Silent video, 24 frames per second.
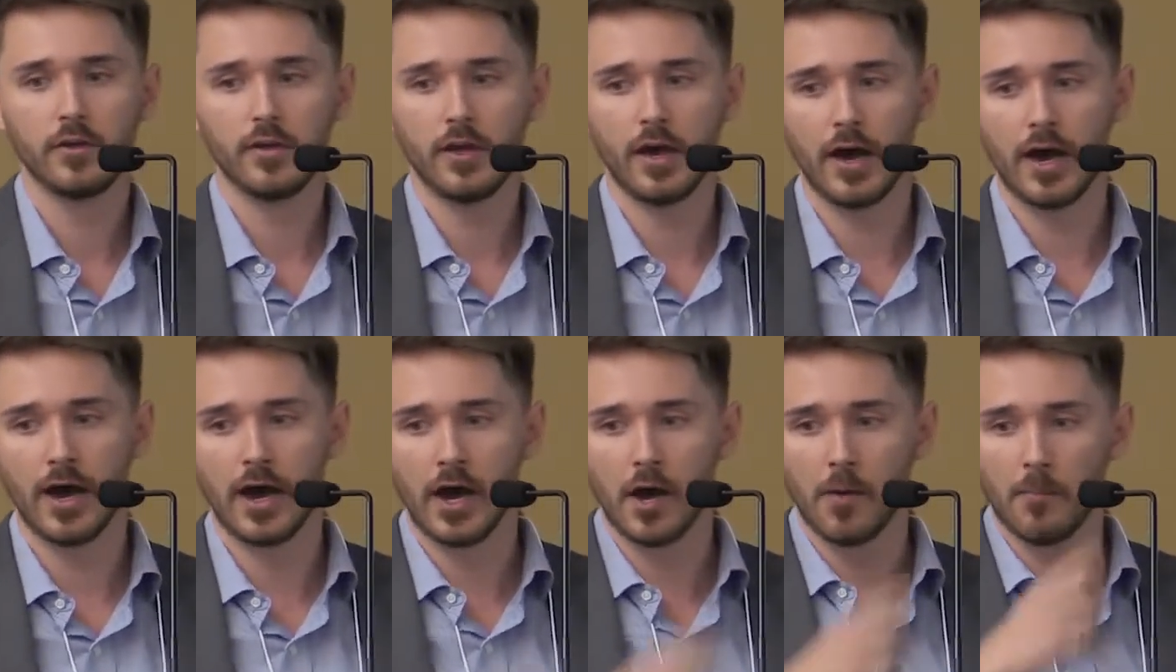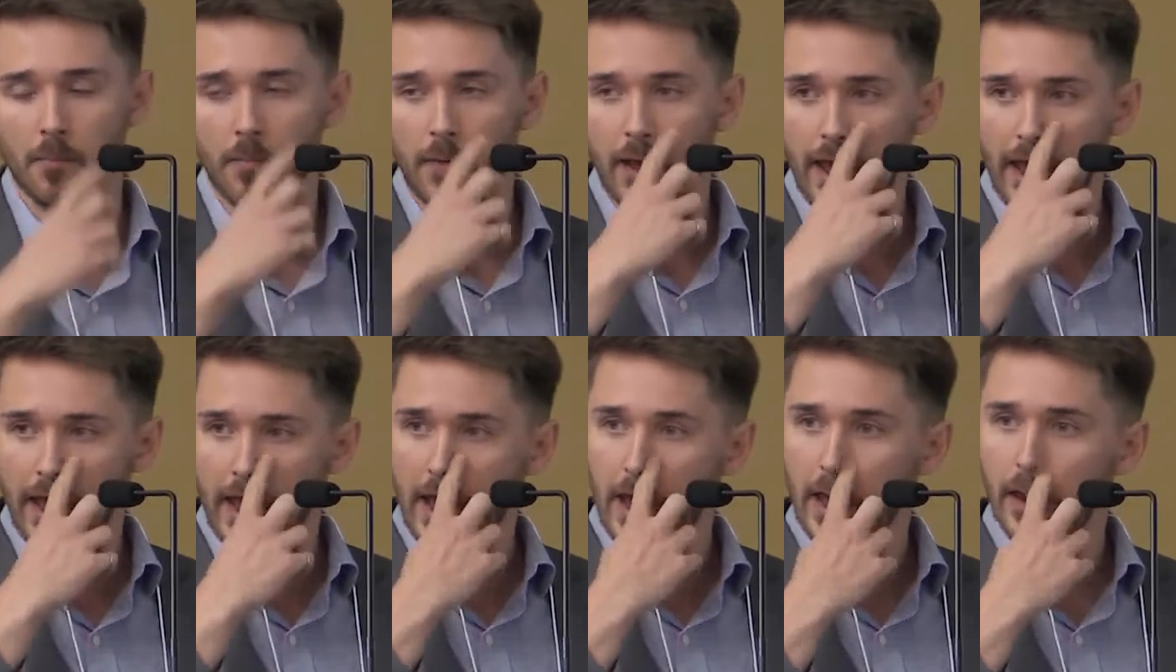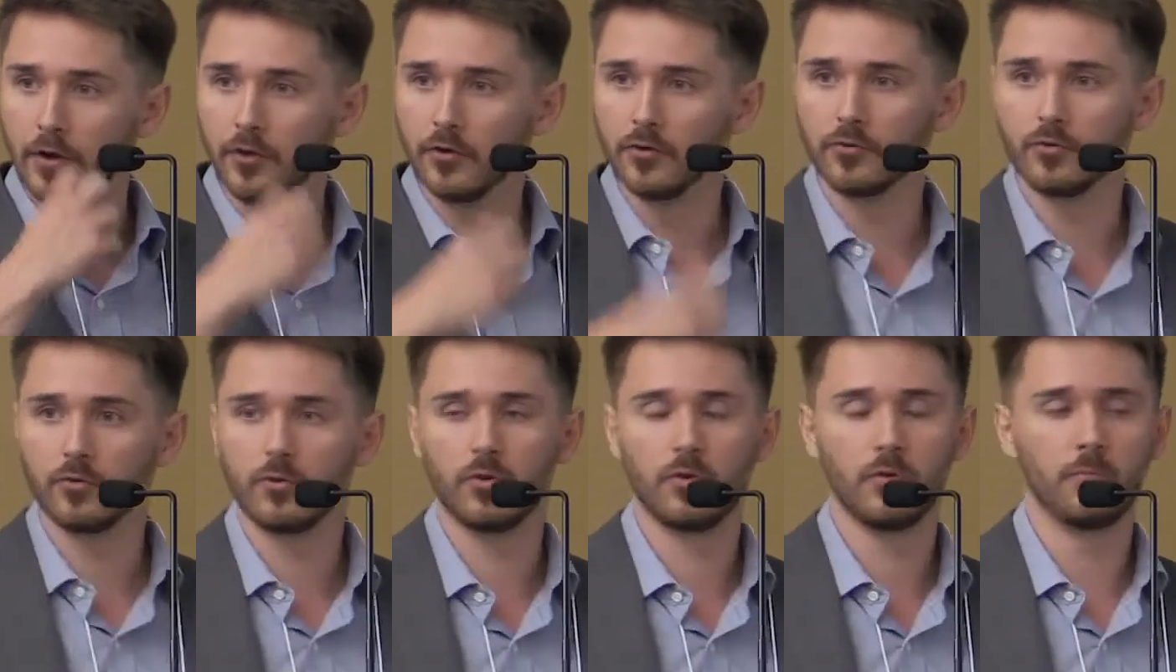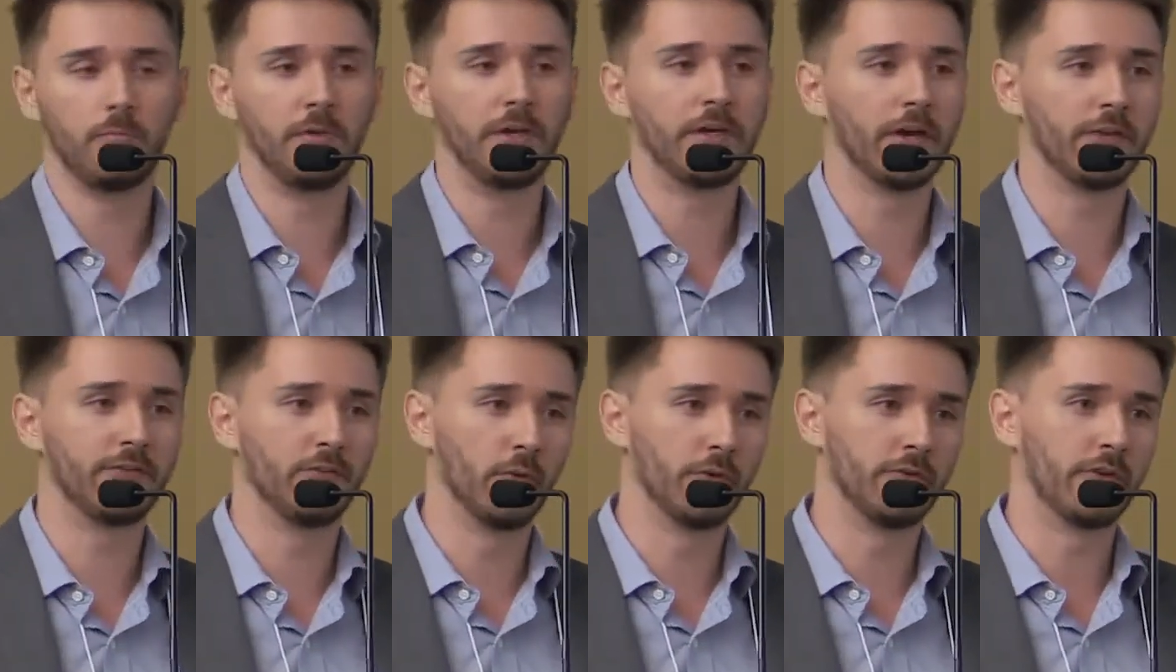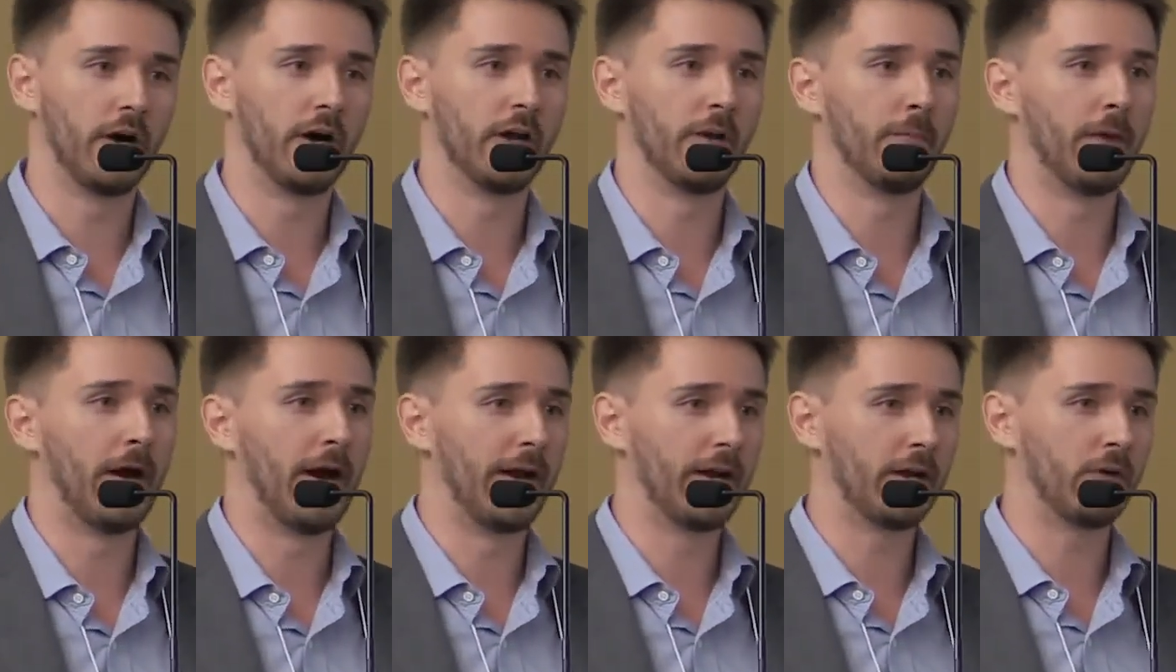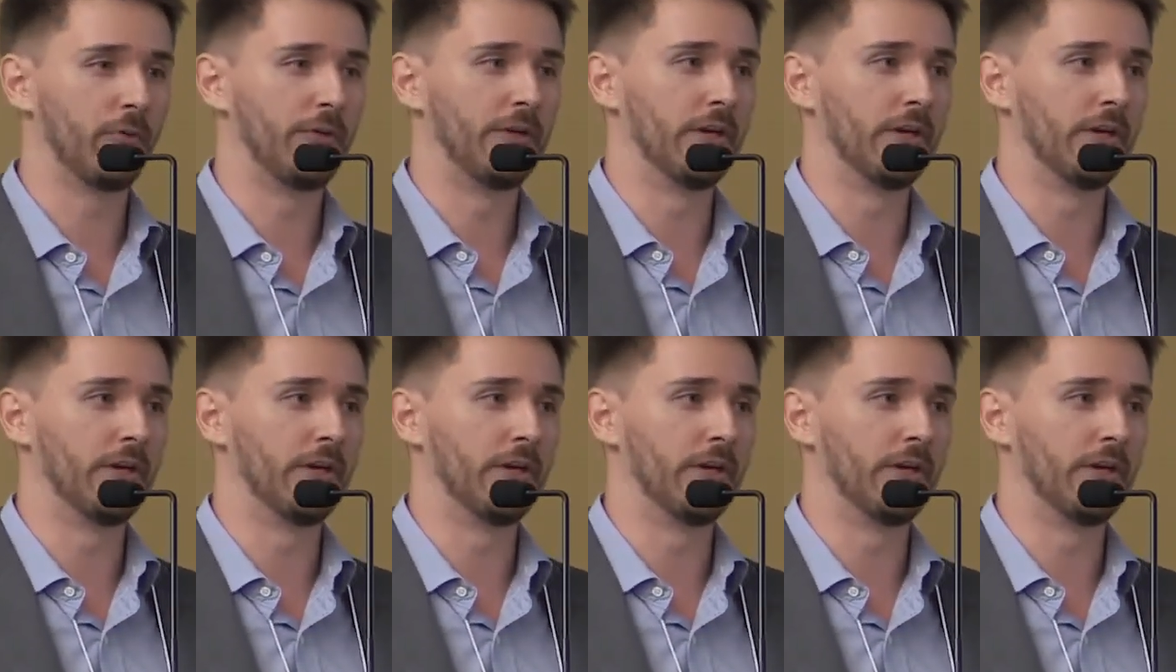And because it was automatic,